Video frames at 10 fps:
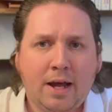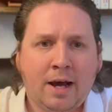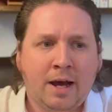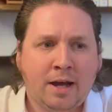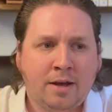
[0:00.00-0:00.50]

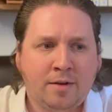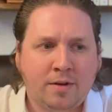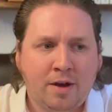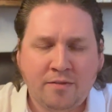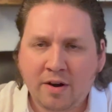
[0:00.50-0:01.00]

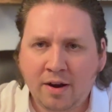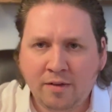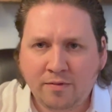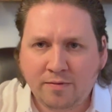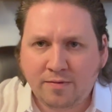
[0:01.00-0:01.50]
a
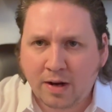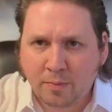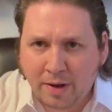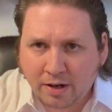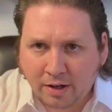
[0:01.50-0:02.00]
very
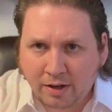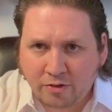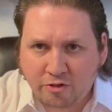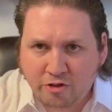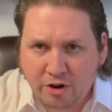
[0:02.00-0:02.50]

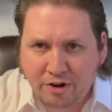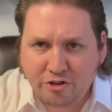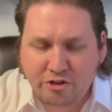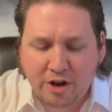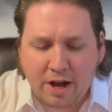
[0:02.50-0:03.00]
fundamentalist
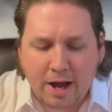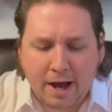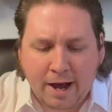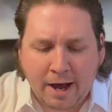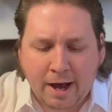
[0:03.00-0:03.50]
church.
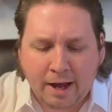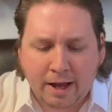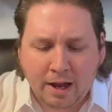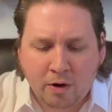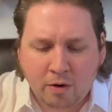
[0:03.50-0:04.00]

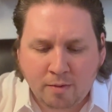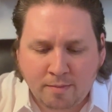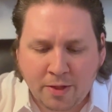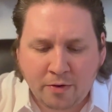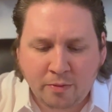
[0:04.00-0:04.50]
Her
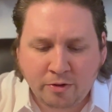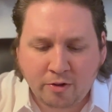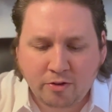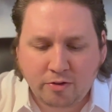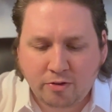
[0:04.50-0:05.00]
mother was
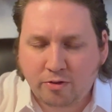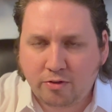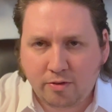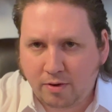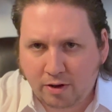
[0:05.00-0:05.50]

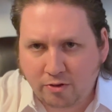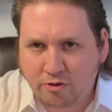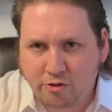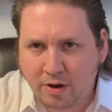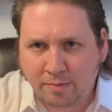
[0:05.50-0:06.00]

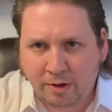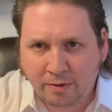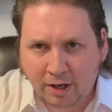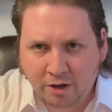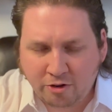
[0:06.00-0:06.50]
extremely
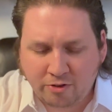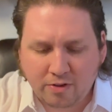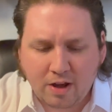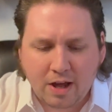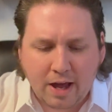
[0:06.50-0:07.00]
religious,
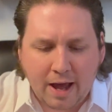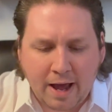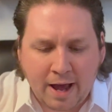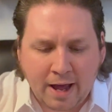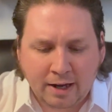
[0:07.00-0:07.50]

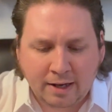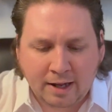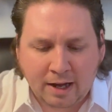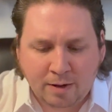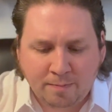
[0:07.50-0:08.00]

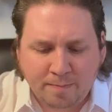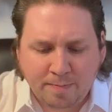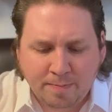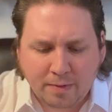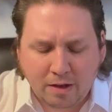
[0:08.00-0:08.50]
and
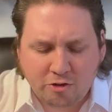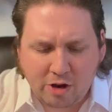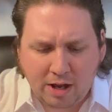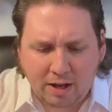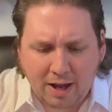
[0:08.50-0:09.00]

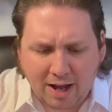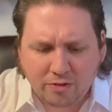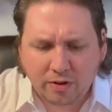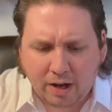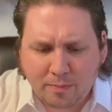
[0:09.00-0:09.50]
she
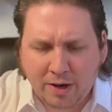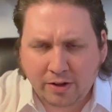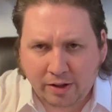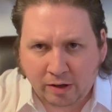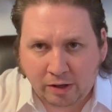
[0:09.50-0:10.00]
has a lot of
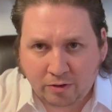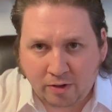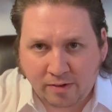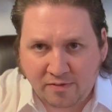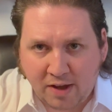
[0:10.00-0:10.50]
mental illness
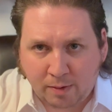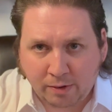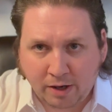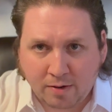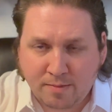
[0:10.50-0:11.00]
in the
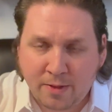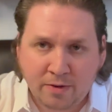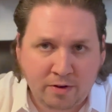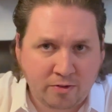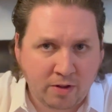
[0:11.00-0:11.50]
family. Her
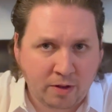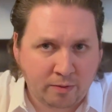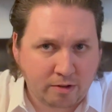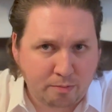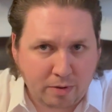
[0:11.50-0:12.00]
mother is dealing
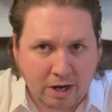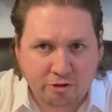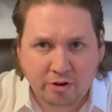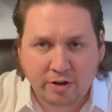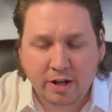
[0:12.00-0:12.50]
with
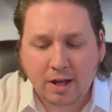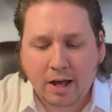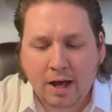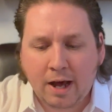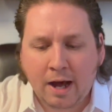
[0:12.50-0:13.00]
depression.
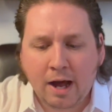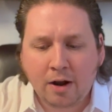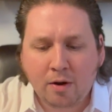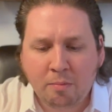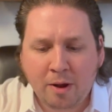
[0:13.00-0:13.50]

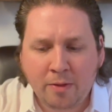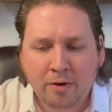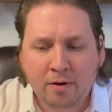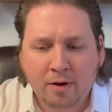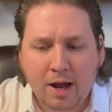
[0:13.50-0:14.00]
Her
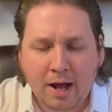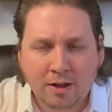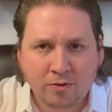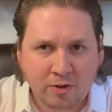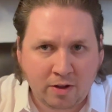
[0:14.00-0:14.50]
brother
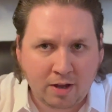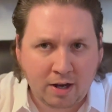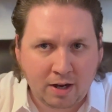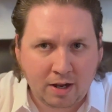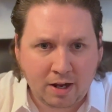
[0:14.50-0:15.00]
has
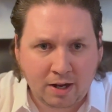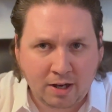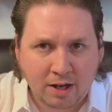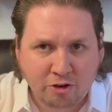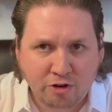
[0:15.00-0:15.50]
an
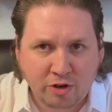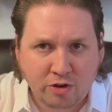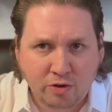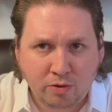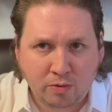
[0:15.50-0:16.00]
addiction
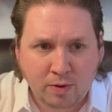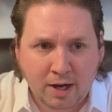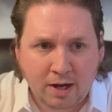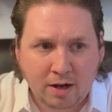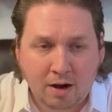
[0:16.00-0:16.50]
to
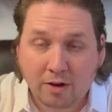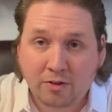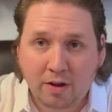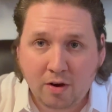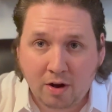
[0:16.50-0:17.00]

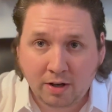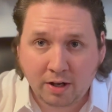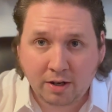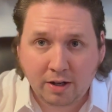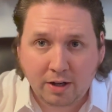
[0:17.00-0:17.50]
OxyContin